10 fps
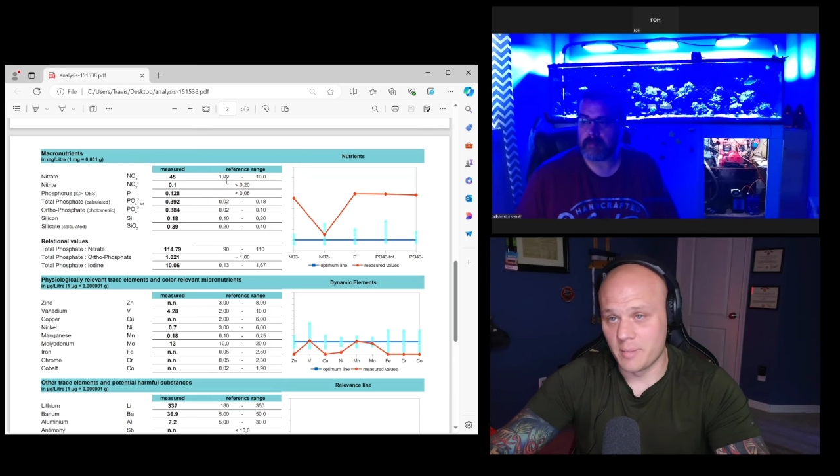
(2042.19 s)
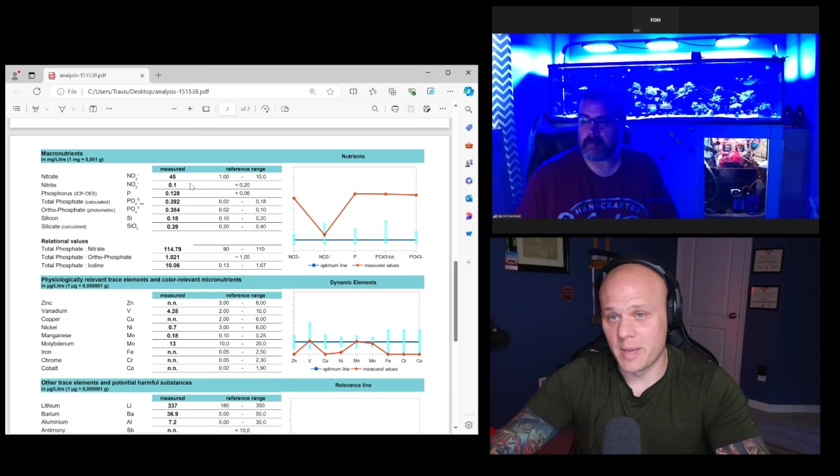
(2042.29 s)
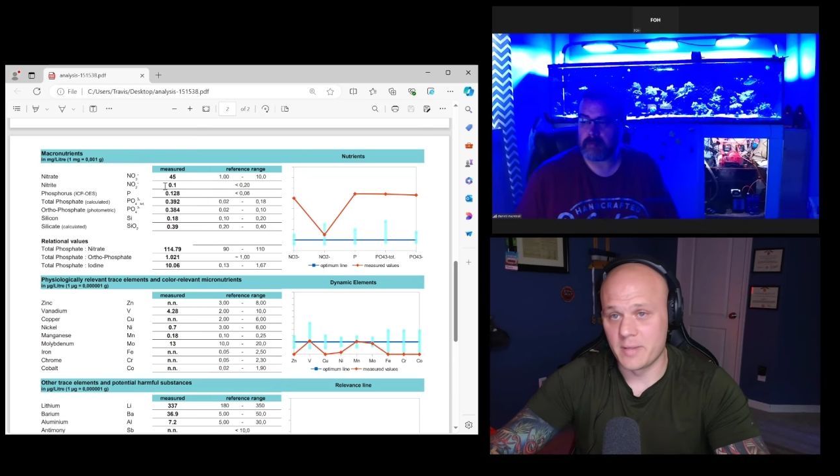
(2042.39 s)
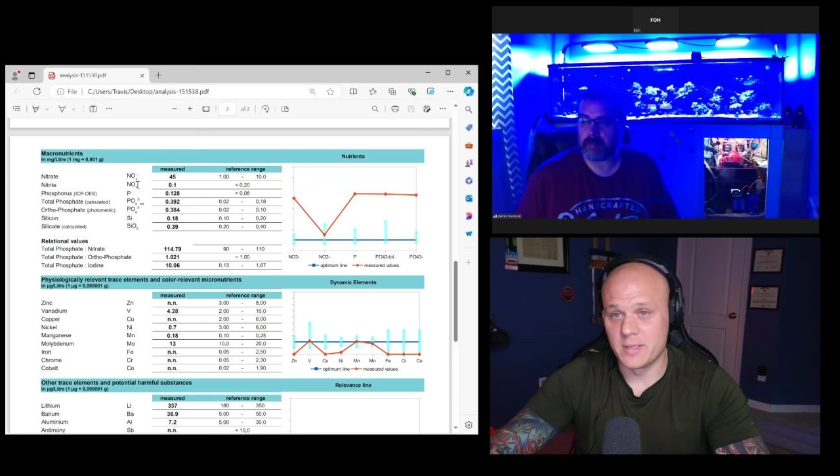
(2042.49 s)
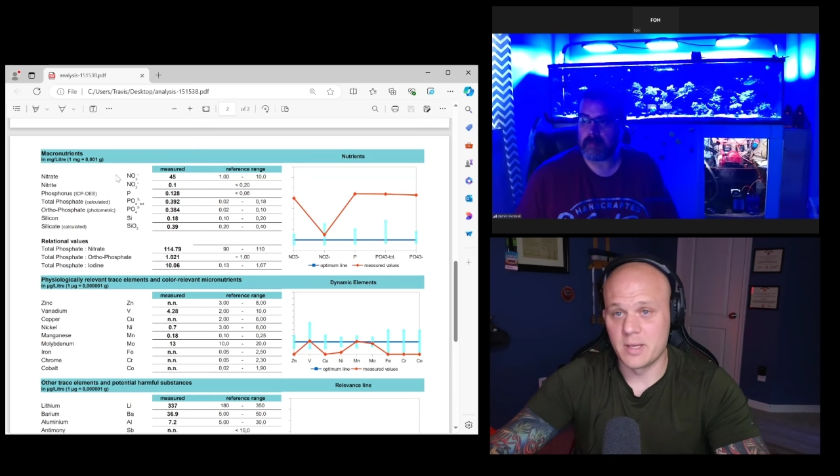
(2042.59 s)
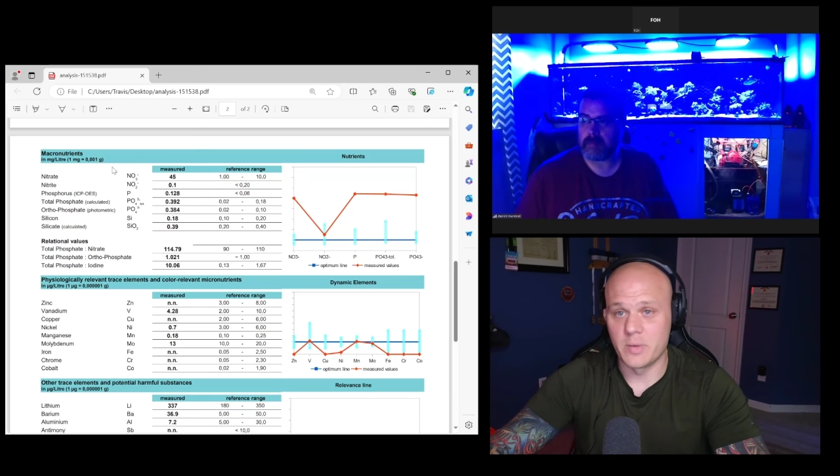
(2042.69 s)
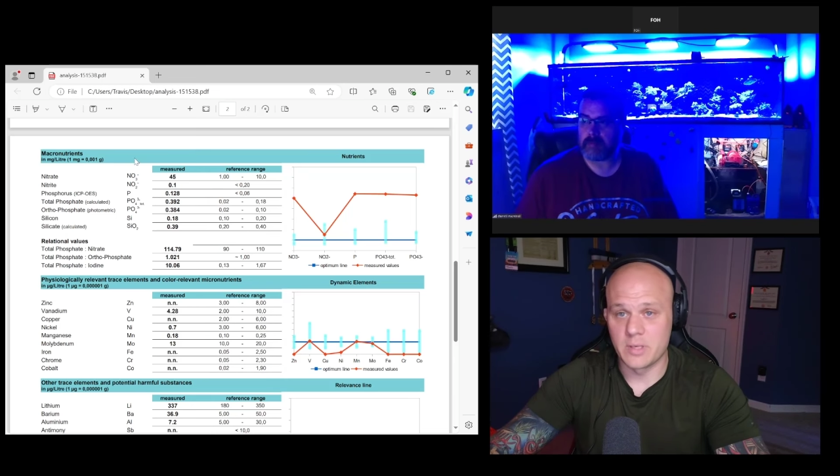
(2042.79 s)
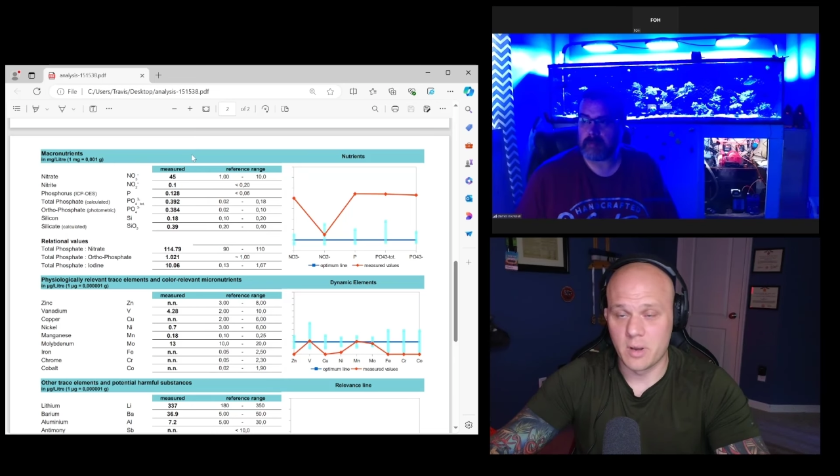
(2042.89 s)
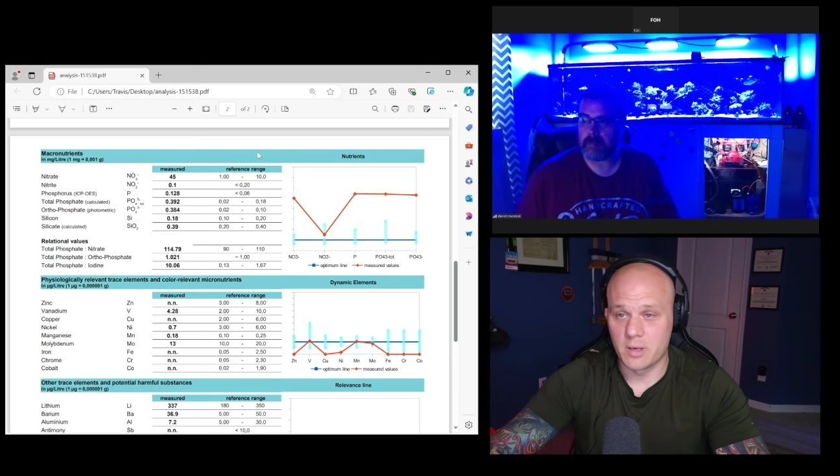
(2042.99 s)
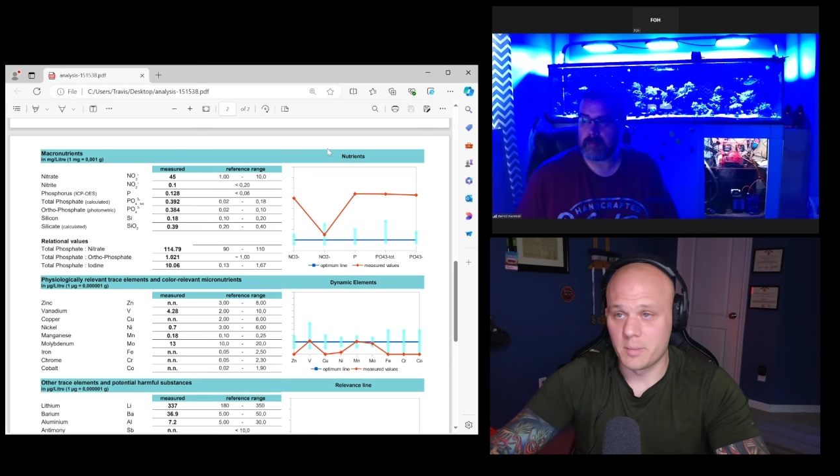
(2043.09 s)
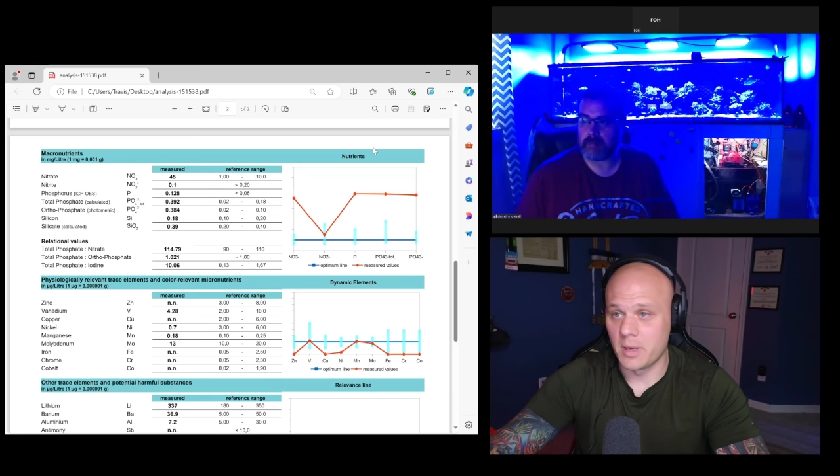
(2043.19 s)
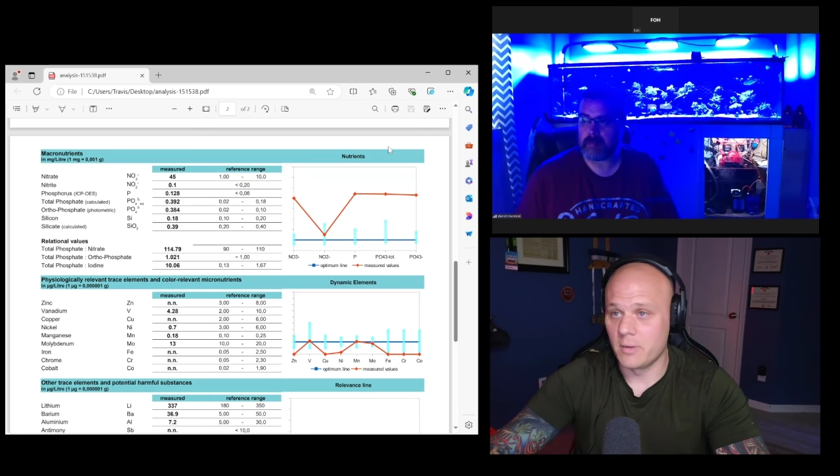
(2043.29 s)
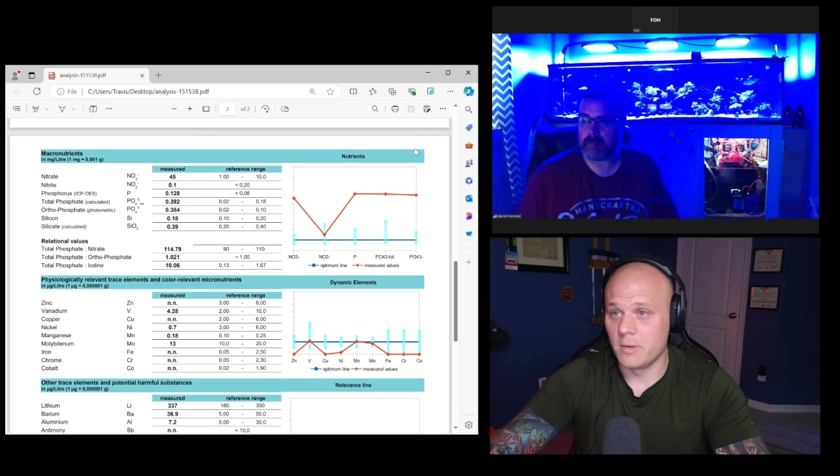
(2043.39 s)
the methods that we talked about.